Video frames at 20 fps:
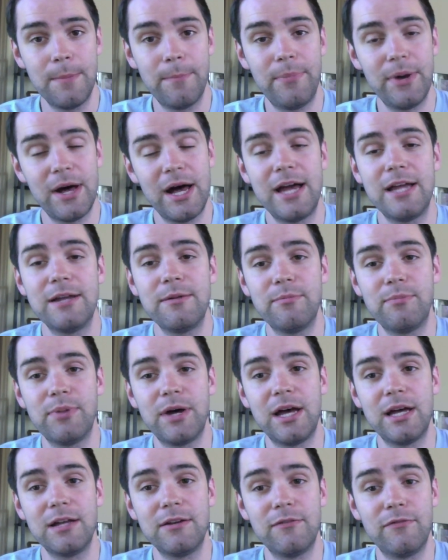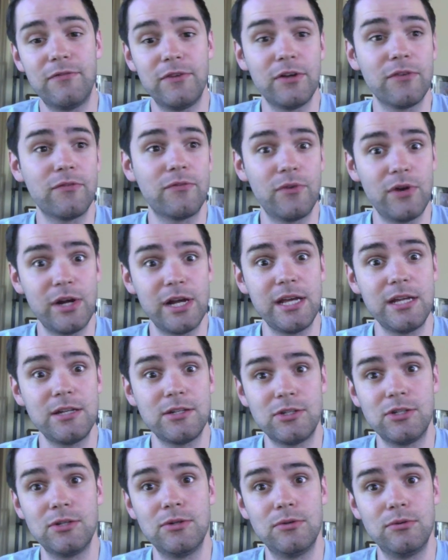but but feel free
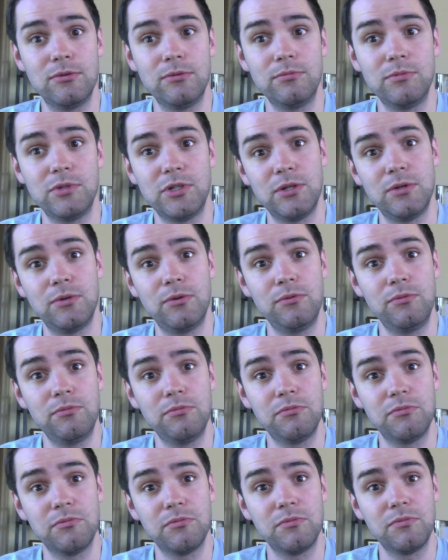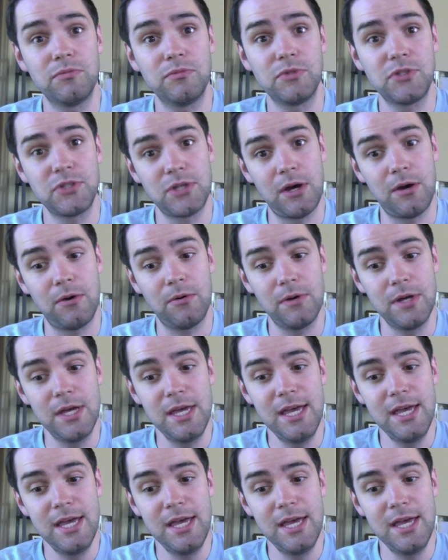to do so.